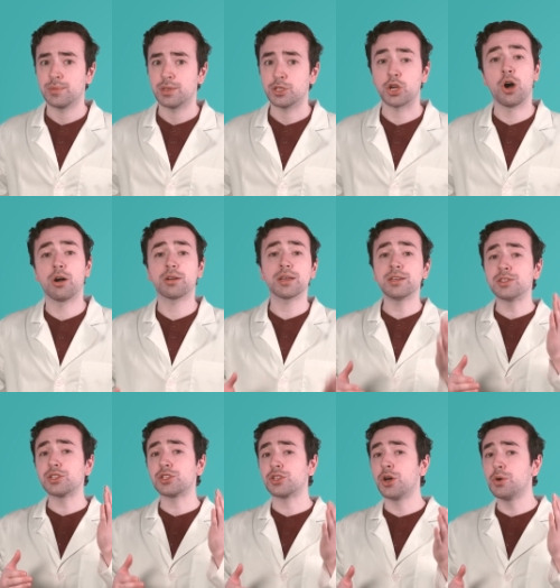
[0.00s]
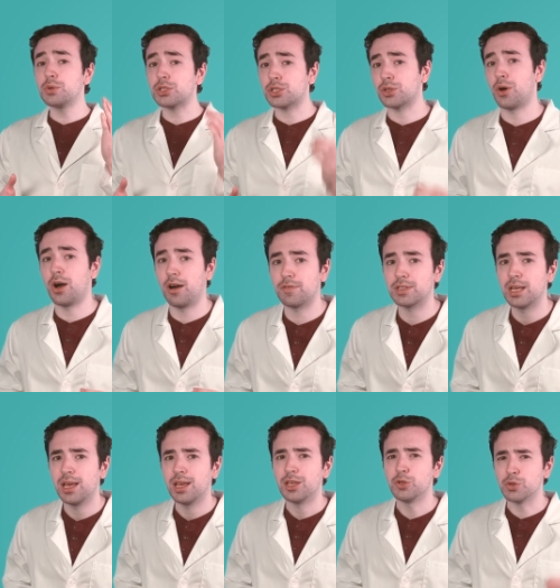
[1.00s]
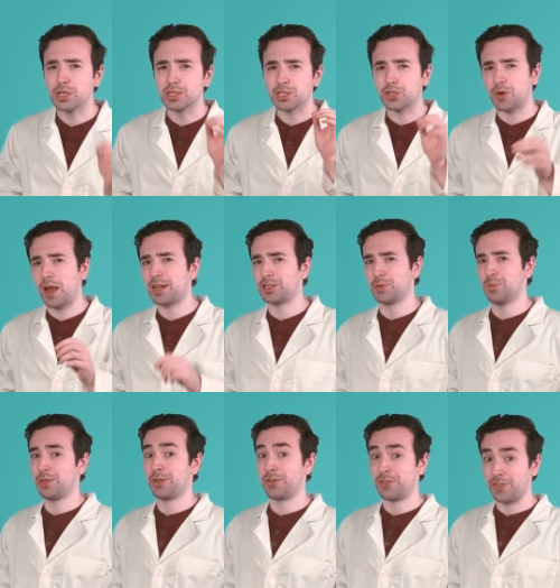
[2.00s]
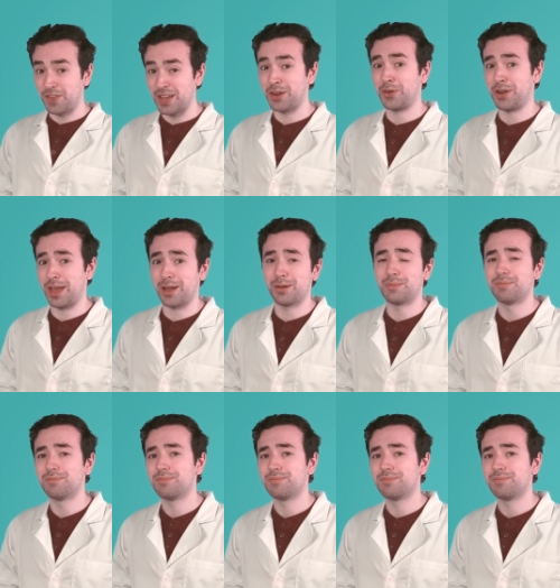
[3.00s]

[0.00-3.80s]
Talc is so soft, you could scratch it with your fingernail.